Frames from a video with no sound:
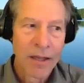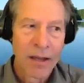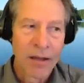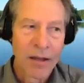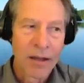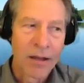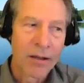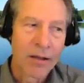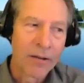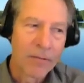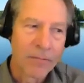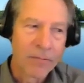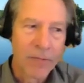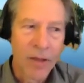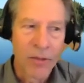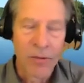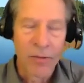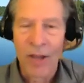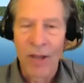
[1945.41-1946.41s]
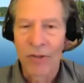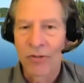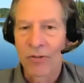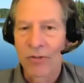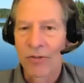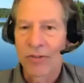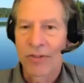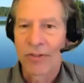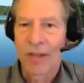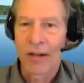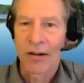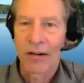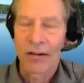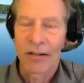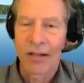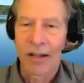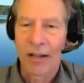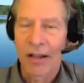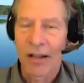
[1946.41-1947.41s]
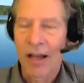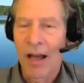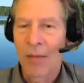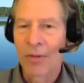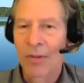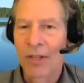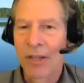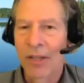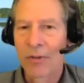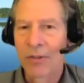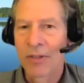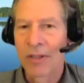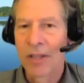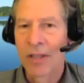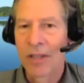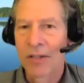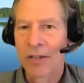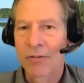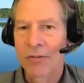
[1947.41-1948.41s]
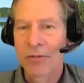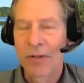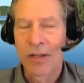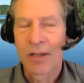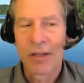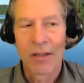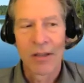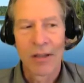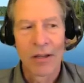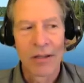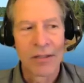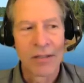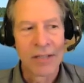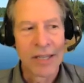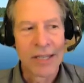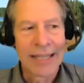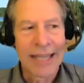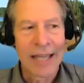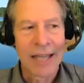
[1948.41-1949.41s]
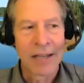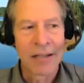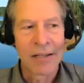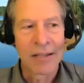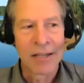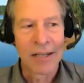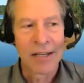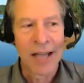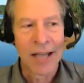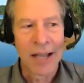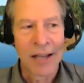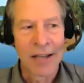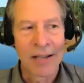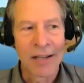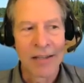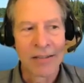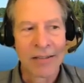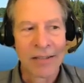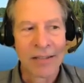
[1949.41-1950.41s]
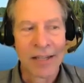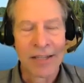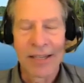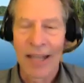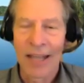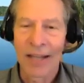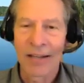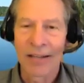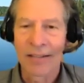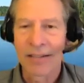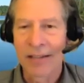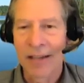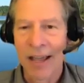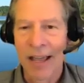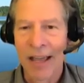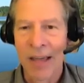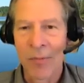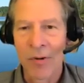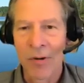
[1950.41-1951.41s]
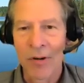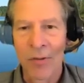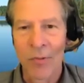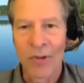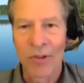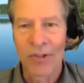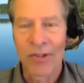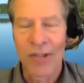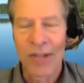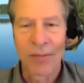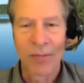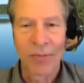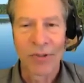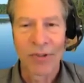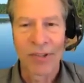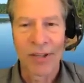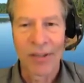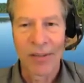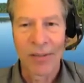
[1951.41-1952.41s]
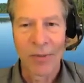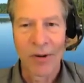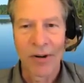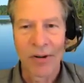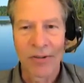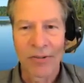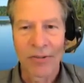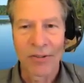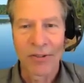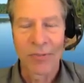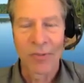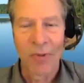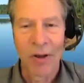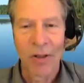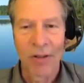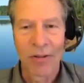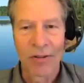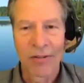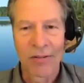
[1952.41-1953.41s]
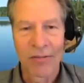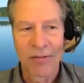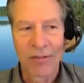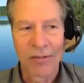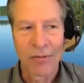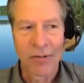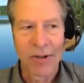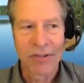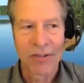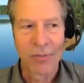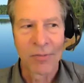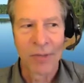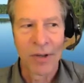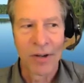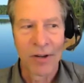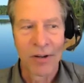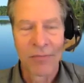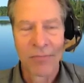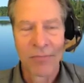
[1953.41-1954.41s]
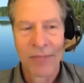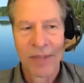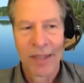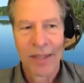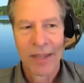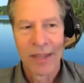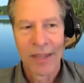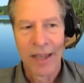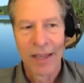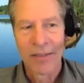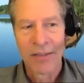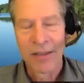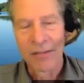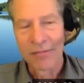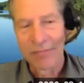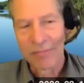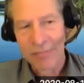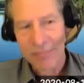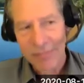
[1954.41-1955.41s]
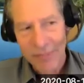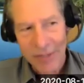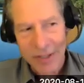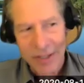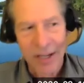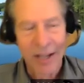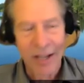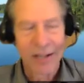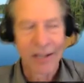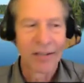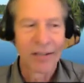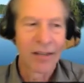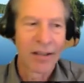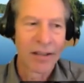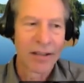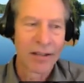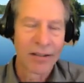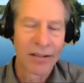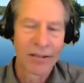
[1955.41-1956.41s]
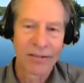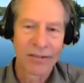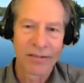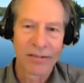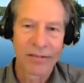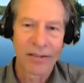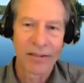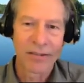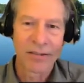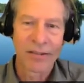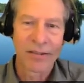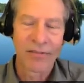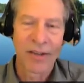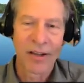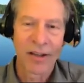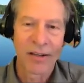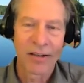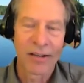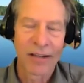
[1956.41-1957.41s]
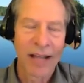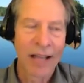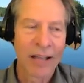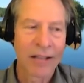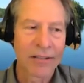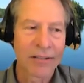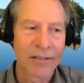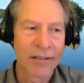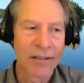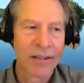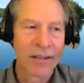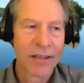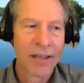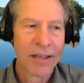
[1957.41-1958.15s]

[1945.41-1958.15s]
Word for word: uh, other measures that are t- commonly used in the industry, uh, D10 and D90. D10 is the diameter at which 10% of the particles are smaller, the rest are bigger, and then D90 uh, is, is defined analogously.